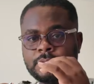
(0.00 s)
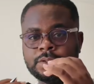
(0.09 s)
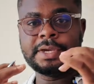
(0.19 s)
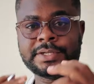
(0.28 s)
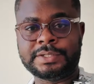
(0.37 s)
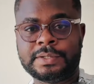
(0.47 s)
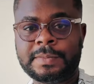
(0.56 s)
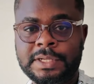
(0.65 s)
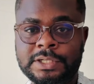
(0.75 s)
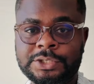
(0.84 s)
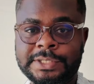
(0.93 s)
Here is
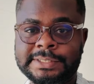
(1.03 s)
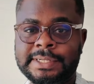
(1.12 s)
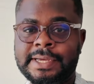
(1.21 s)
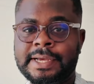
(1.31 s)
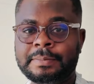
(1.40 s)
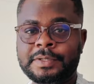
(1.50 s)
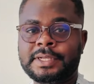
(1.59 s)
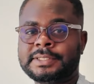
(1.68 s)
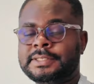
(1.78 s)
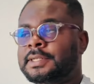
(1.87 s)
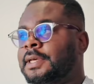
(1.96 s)
something interesting that happened
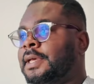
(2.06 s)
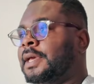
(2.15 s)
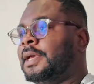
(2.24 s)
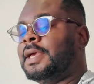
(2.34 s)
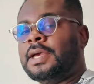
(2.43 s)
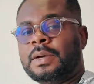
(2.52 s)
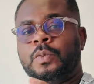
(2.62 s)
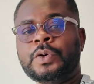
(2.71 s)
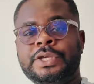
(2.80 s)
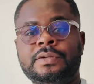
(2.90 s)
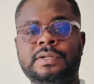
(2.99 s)
yesterday. I'm
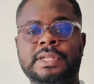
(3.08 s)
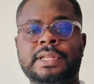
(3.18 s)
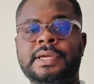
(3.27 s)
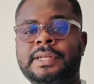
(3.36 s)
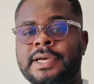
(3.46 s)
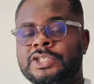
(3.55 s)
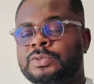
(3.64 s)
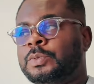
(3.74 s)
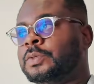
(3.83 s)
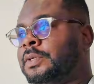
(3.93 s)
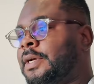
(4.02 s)
working on a client
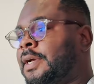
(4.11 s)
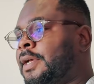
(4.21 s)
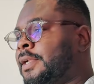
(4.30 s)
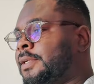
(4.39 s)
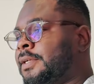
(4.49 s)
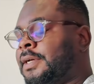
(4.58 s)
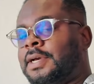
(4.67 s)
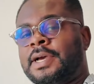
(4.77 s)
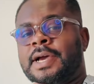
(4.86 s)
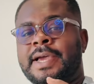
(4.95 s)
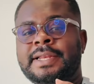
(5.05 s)
dashboard and
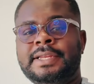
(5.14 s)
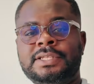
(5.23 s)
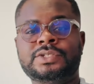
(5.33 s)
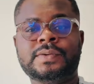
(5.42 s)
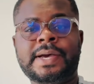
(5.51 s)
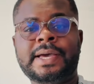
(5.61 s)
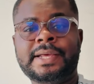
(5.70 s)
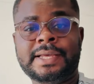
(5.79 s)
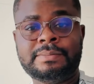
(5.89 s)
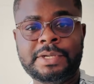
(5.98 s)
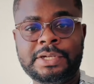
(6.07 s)
I need to add
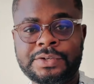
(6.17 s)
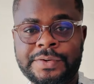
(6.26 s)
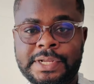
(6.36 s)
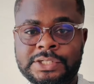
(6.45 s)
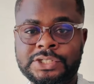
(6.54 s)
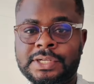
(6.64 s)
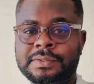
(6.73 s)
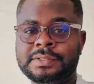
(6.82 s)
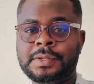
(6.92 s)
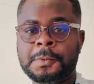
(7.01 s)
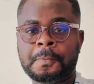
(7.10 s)
admin
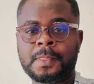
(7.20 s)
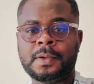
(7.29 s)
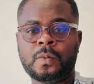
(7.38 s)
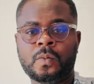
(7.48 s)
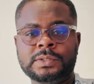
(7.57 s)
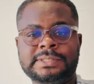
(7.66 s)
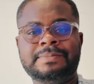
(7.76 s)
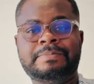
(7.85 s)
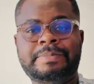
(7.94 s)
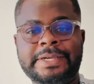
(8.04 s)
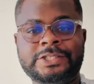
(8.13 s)
credentials. What's the
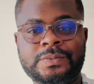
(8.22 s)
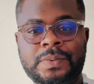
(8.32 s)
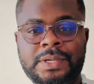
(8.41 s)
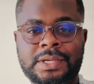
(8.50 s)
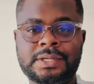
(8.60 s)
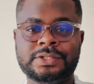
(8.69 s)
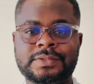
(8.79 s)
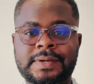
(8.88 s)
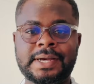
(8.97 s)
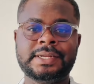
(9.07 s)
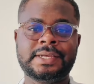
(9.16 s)
best way to
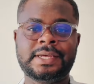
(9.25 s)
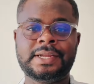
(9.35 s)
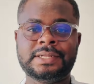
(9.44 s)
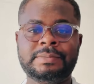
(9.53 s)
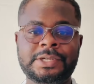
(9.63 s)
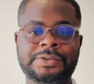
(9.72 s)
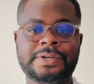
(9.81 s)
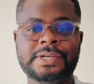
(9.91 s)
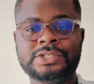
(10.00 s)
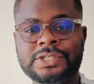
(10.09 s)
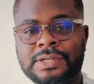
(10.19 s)
add an admin
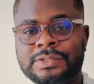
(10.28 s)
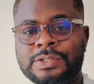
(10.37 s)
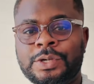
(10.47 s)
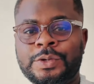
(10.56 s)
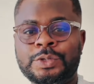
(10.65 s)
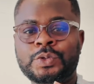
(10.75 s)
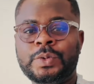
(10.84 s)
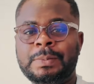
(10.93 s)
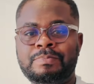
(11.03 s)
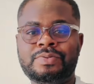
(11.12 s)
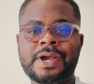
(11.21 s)
credentials to a
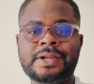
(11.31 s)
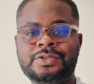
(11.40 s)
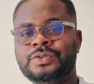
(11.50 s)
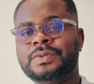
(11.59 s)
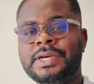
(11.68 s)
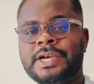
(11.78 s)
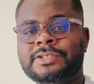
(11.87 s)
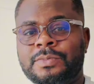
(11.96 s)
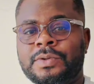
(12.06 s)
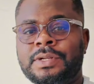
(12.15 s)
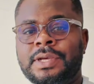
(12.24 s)
brand new
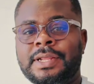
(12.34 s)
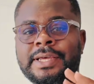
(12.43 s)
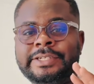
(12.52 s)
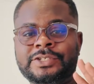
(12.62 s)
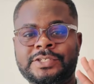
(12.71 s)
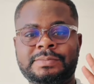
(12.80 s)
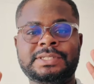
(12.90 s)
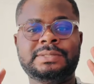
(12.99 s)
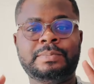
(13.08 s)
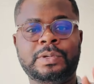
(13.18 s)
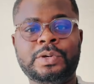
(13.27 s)
dashboard that has just been
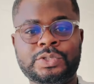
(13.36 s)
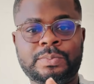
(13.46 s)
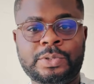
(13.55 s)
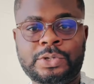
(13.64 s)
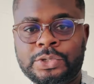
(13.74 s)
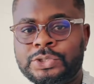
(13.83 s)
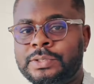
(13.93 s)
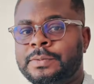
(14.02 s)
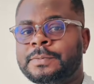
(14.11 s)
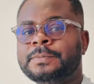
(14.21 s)
deployed to production?